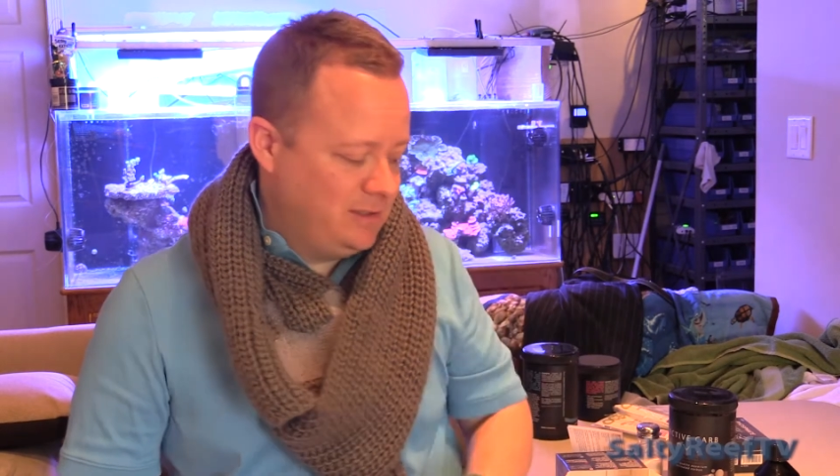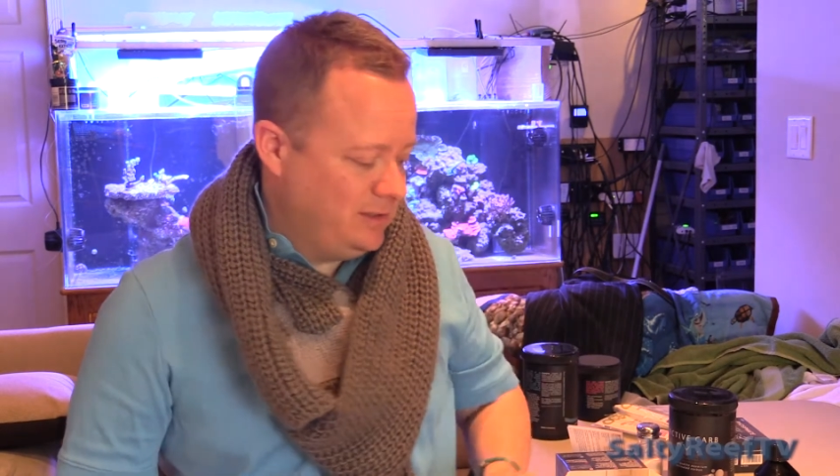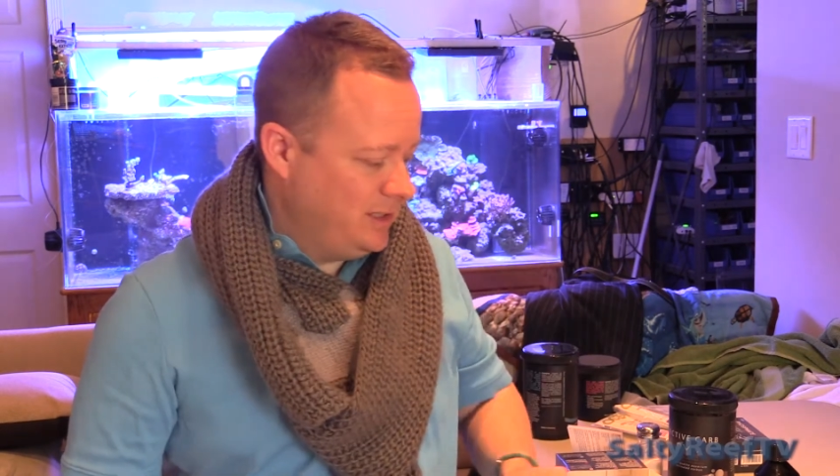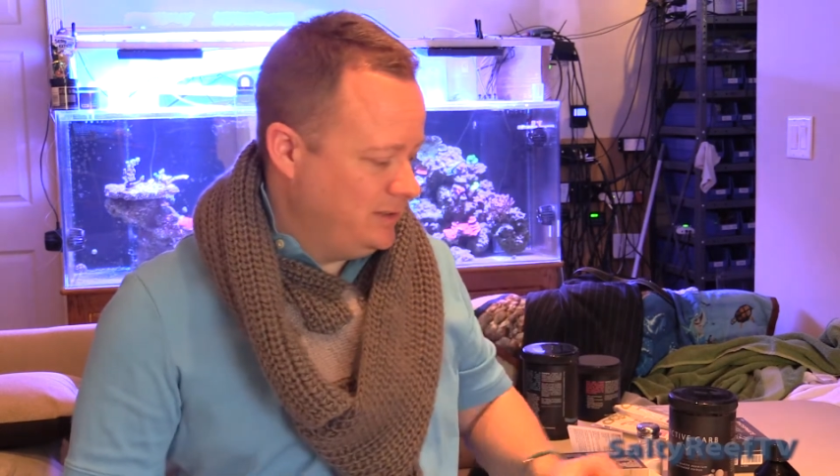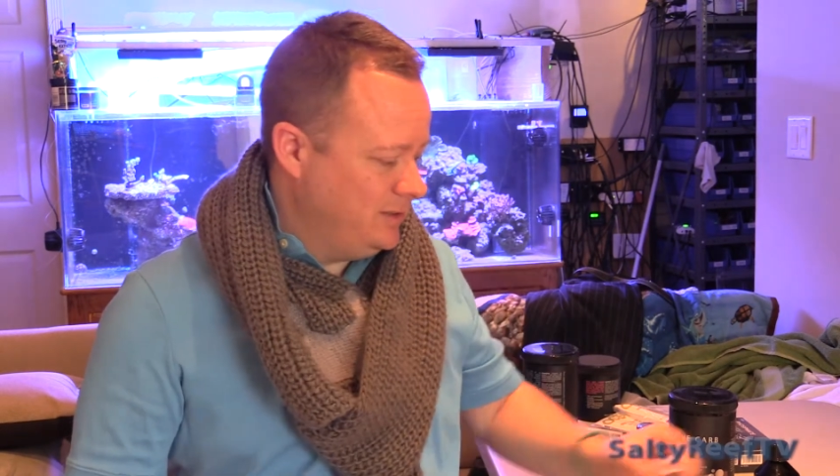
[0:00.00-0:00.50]
that you
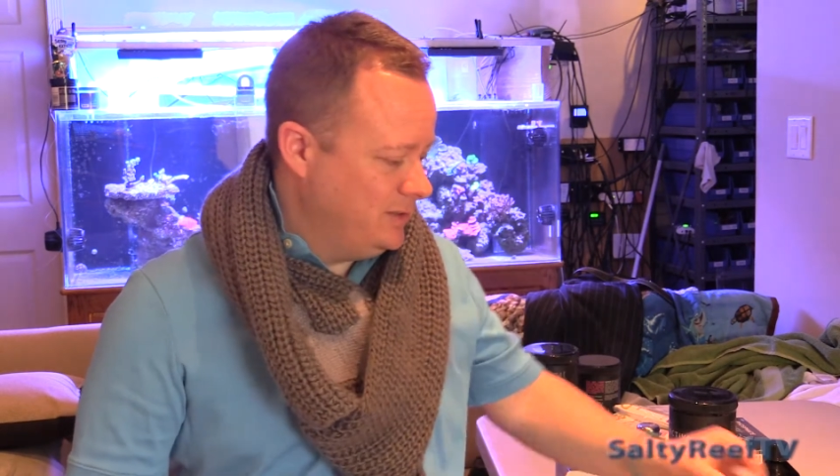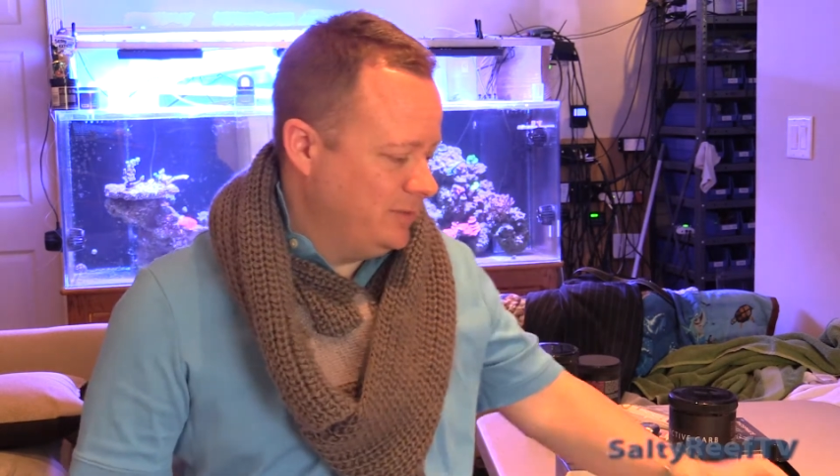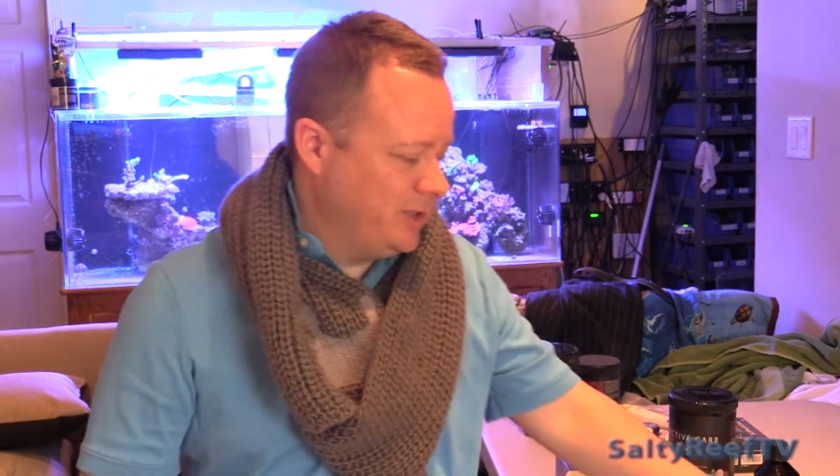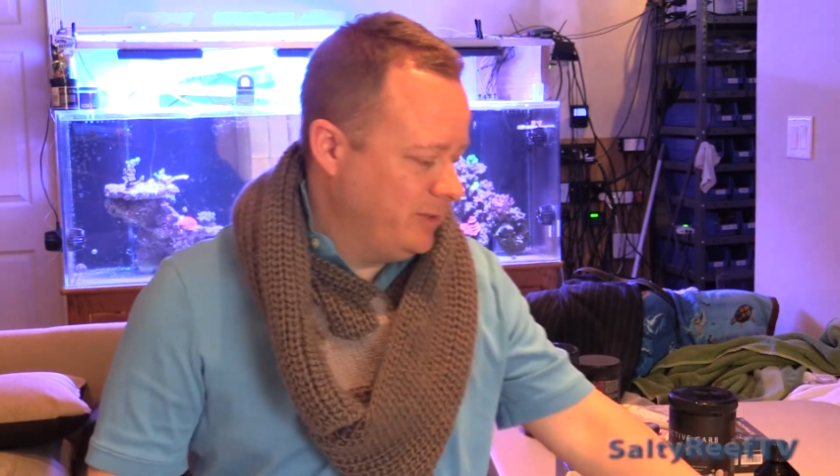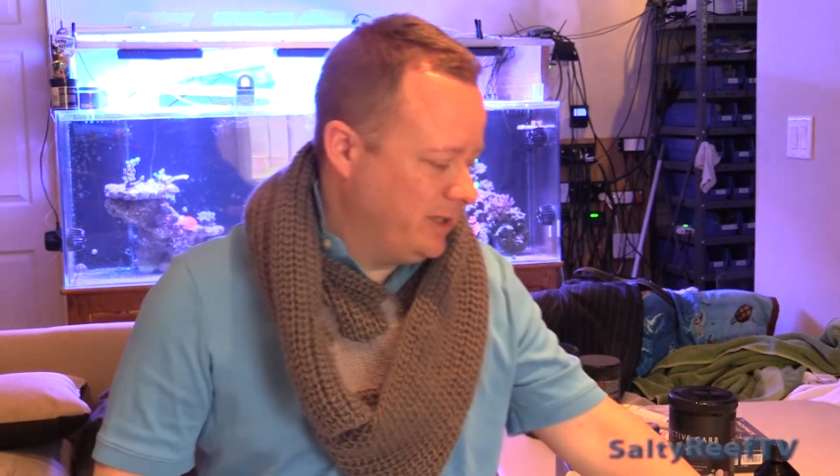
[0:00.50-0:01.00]
guys do
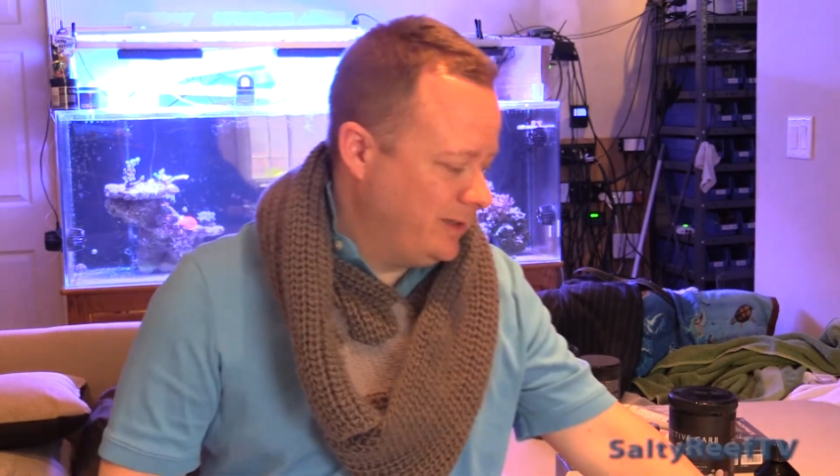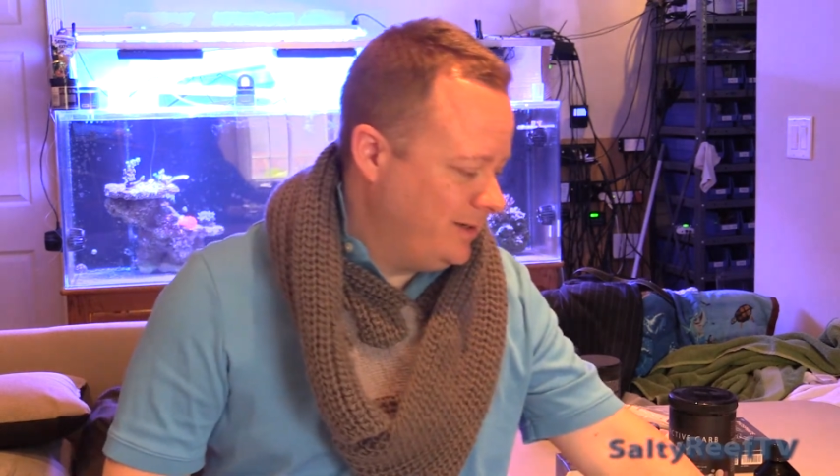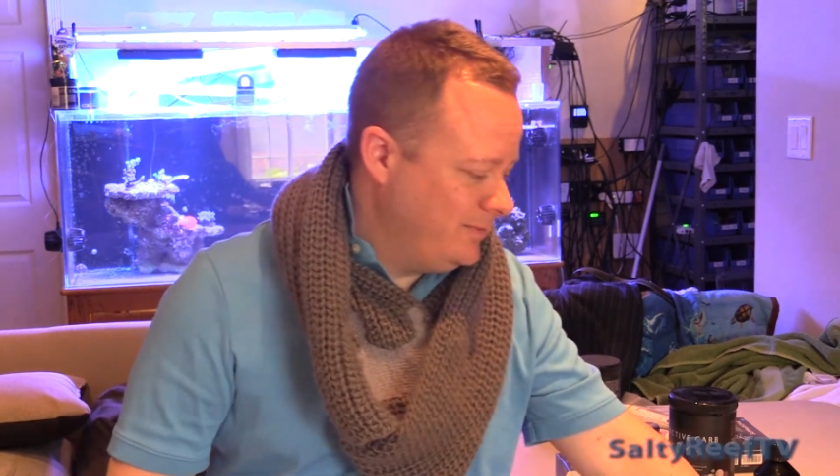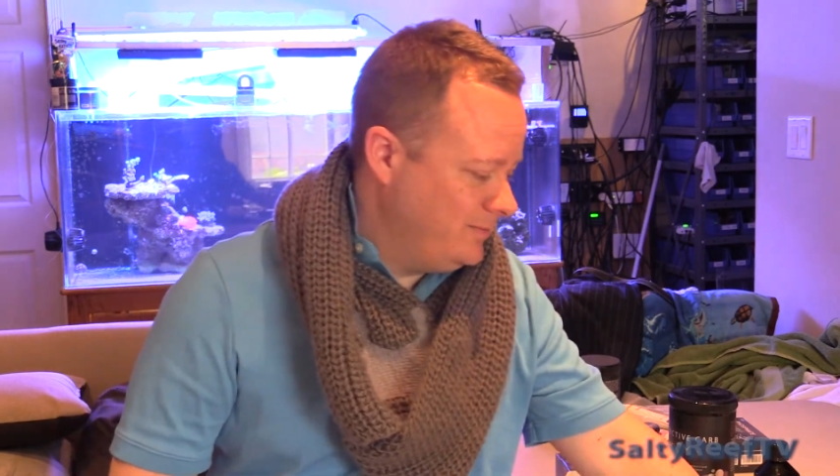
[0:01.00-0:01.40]
something about that.